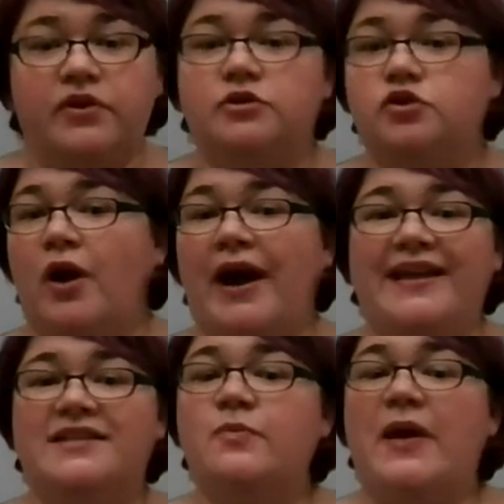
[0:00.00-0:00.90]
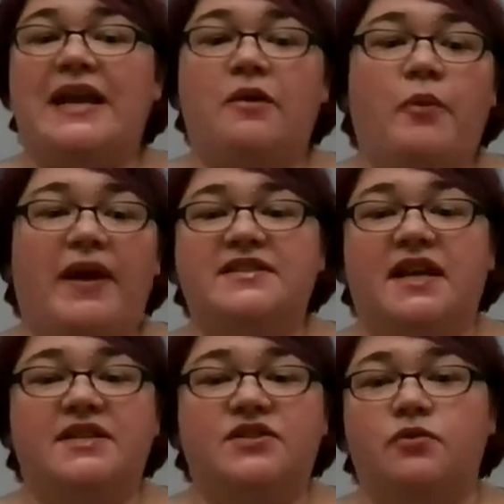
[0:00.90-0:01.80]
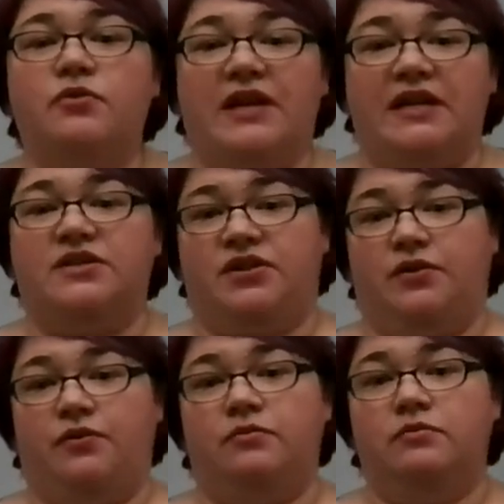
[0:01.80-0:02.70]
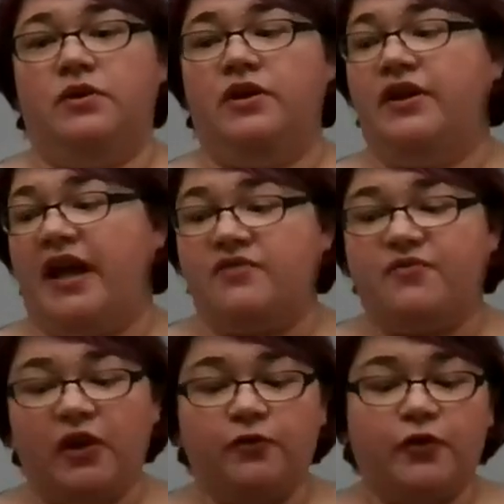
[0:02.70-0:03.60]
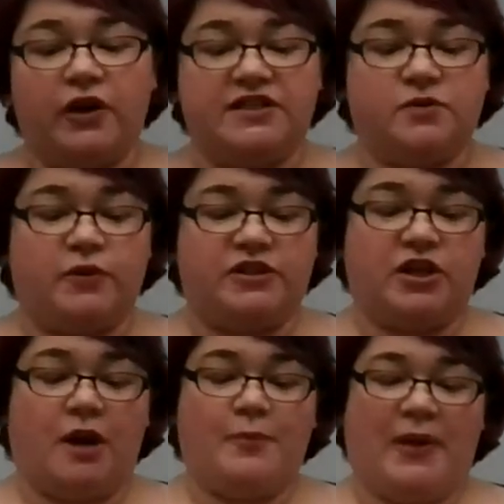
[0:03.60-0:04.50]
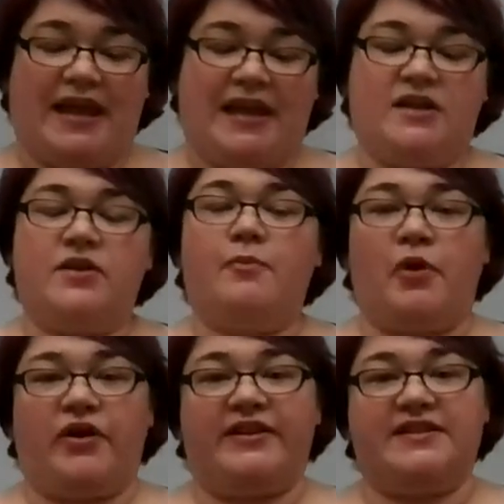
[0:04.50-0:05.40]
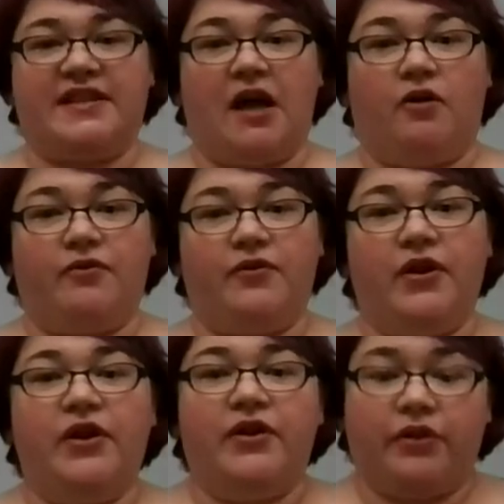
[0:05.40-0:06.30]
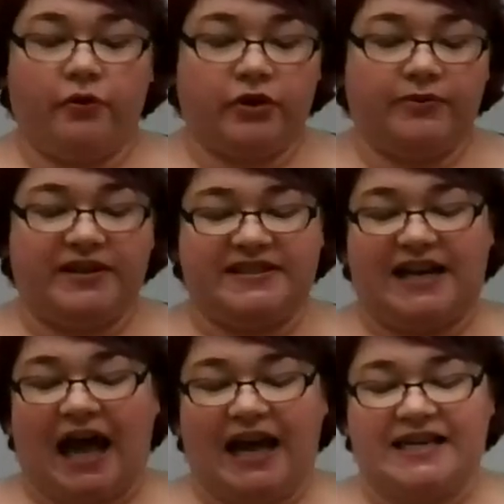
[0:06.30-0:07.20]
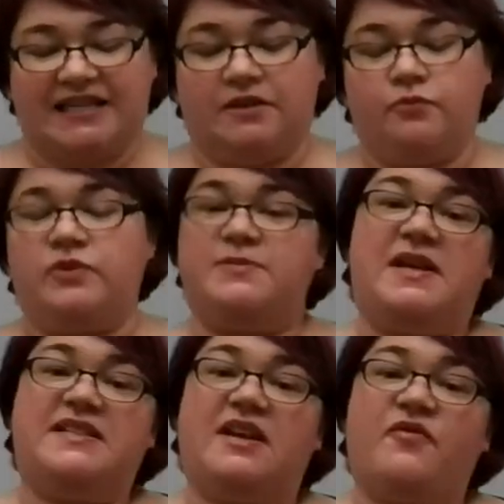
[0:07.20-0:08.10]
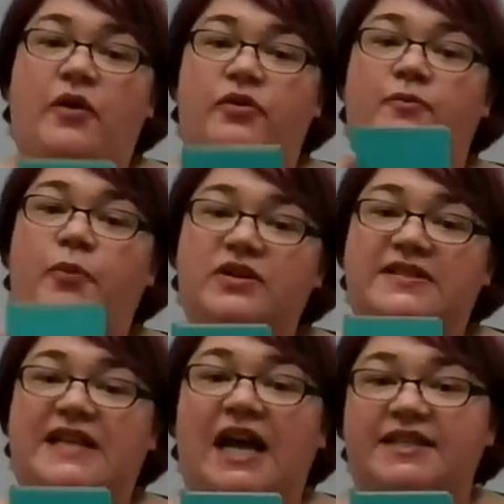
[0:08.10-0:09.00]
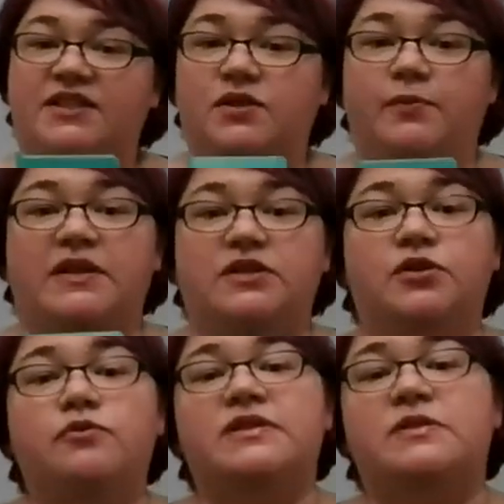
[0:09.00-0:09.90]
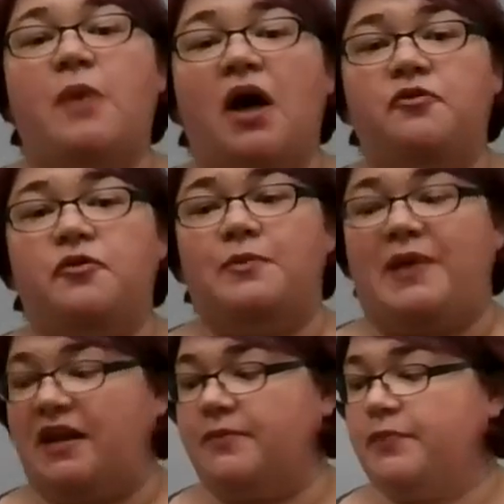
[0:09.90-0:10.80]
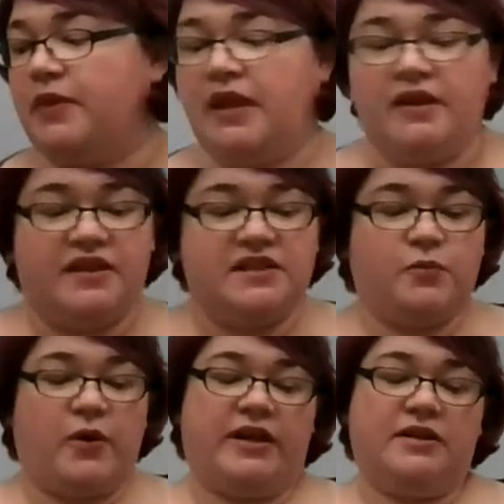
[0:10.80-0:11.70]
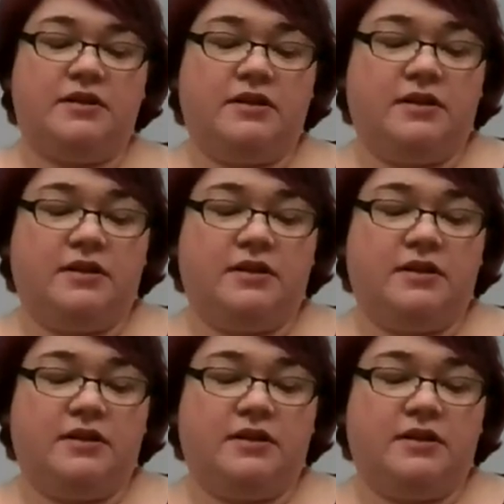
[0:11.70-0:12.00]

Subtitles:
Try as many ways as you need to. And feel free to switch it up in the book itself. The only reason I didn't was because I found the book size to be too small for me. This one,